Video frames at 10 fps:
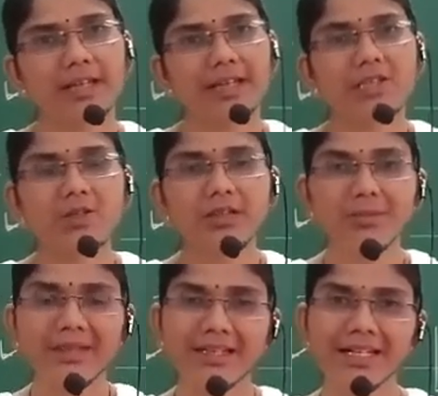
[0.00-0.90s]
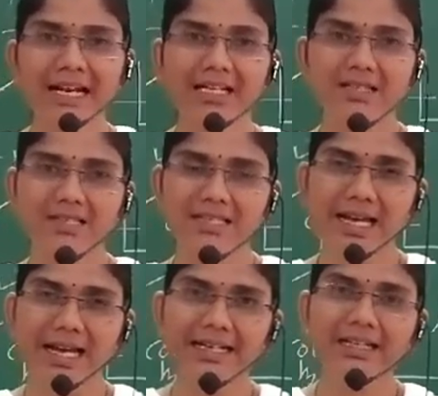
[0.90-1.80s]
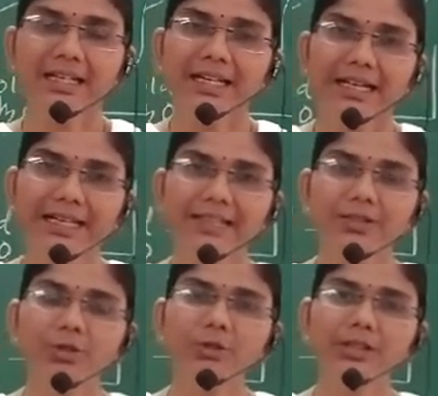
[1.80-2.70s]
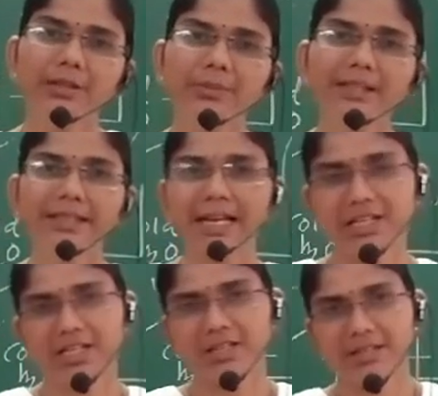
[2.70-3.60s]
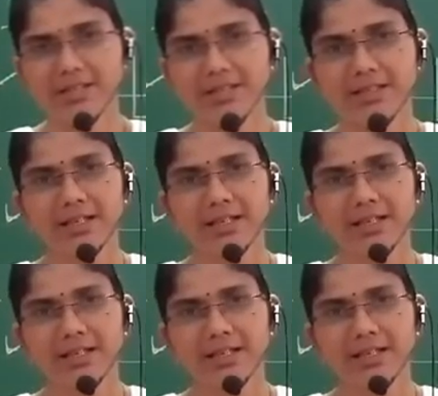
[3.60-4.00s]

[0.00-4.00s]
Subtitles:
exothermic reactions and endothermic reactions.